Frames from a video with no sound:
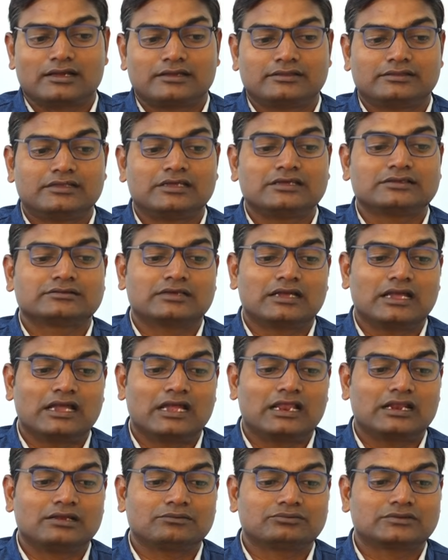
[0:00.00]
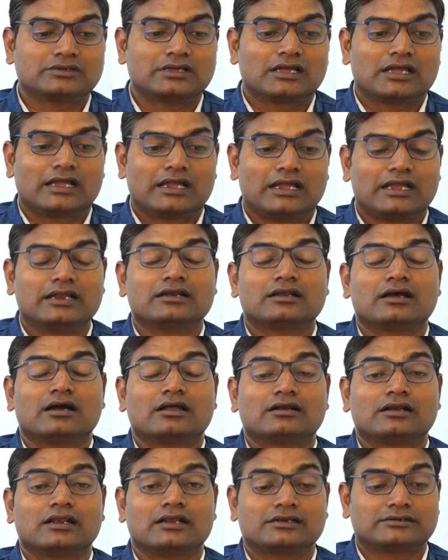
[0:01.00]
This helps in
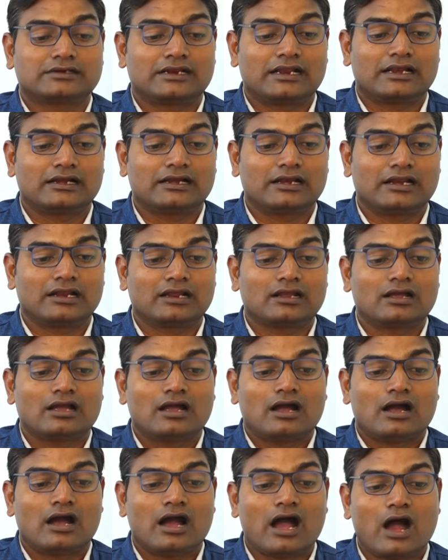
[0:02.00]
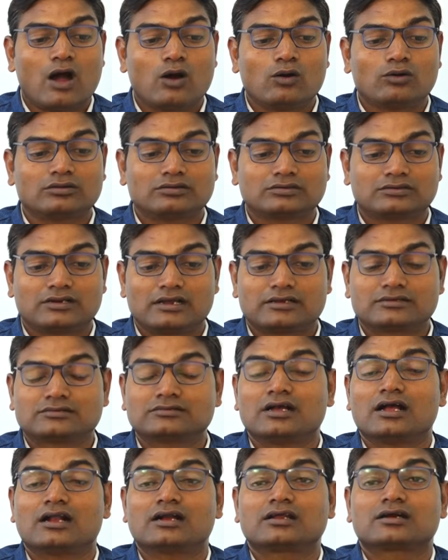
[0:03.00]
understanding how
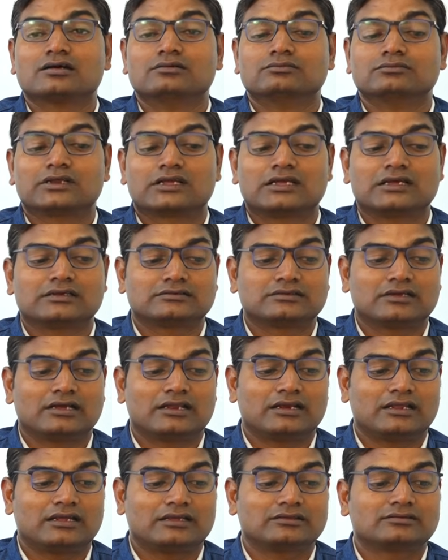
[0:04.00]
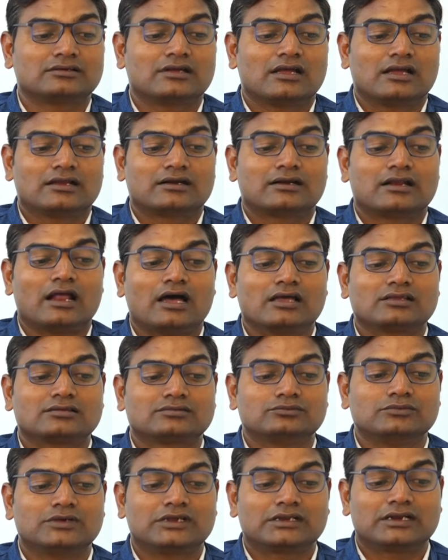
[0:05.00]
structured communication is
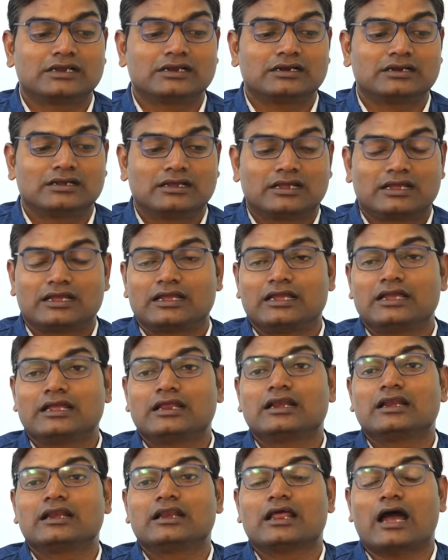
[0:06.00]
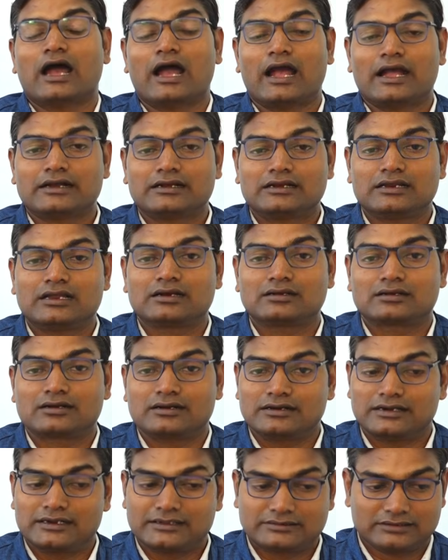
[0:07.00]
transmitted in ideal
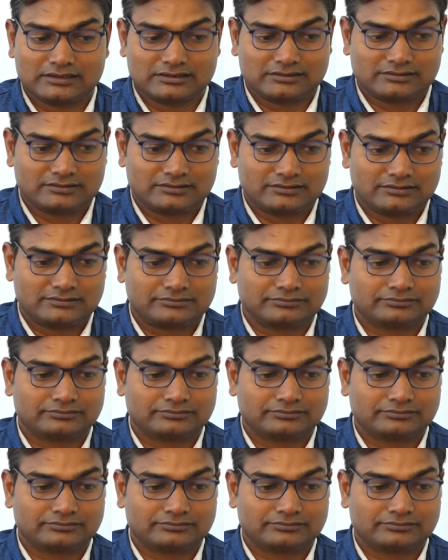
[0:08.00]
conditions.